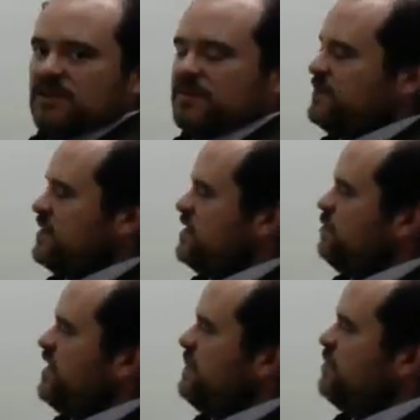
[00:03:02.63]
Because this is the
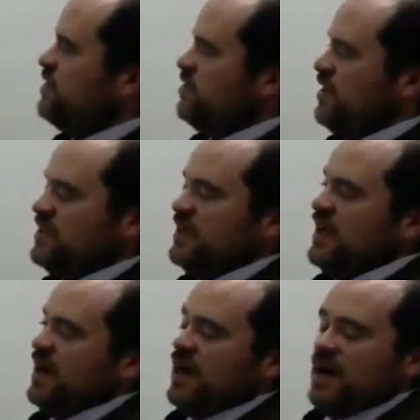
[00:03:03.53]
one that most students
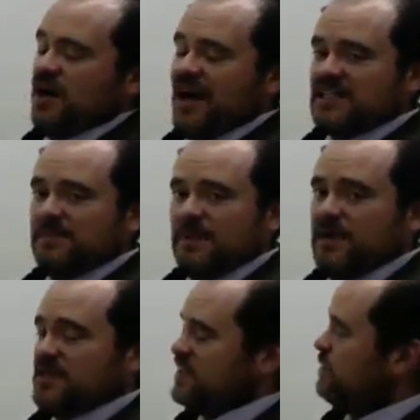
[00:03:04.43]
are asked to
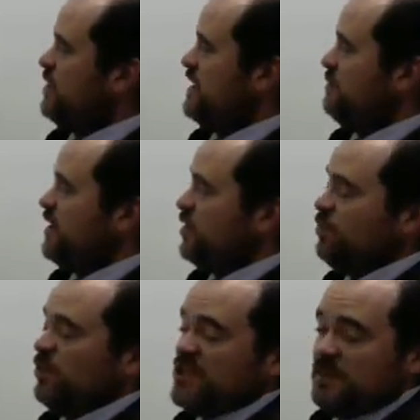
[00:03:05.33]
memorize. This is the one that we
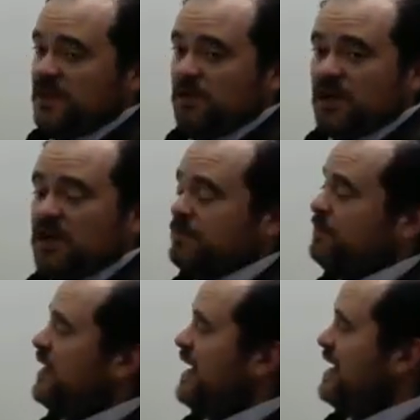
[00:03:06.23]
do want to be aware of,
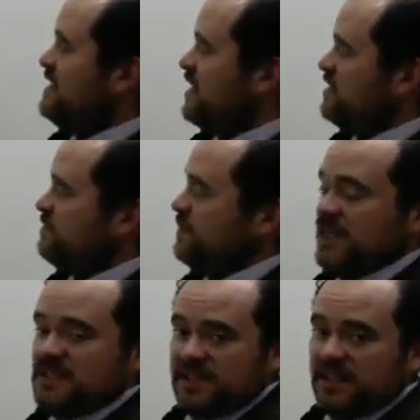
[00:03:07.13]
but it actually comes from
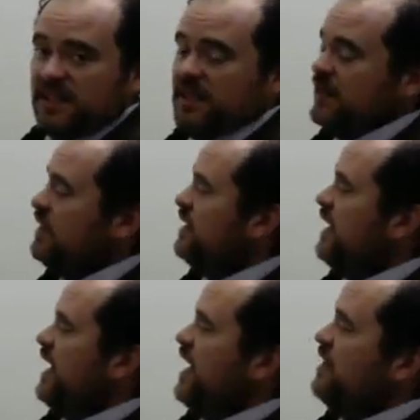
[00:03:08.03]
this thing,
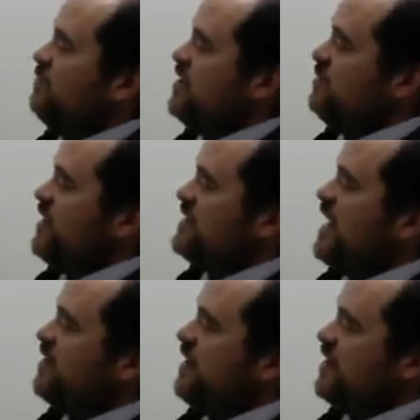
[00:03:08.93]
okay? And the reason why is
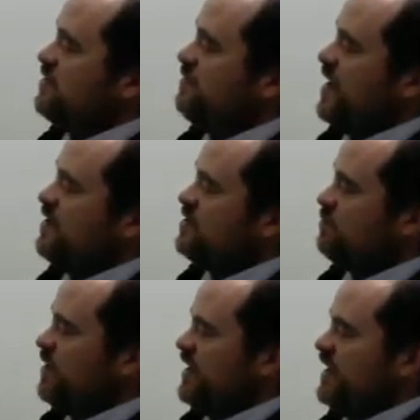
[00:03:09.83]
how the actual values are
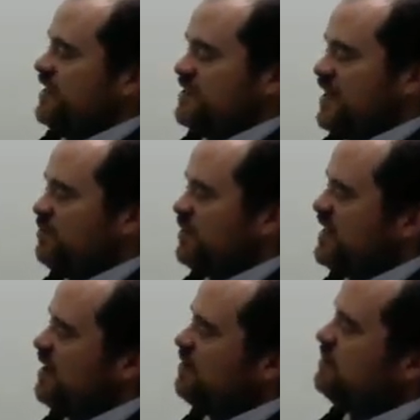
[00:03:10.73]
written, and this is how we're
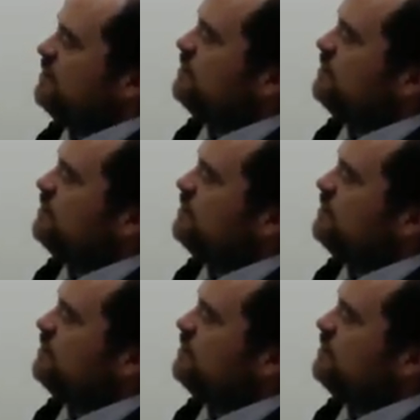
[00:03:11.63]
set up.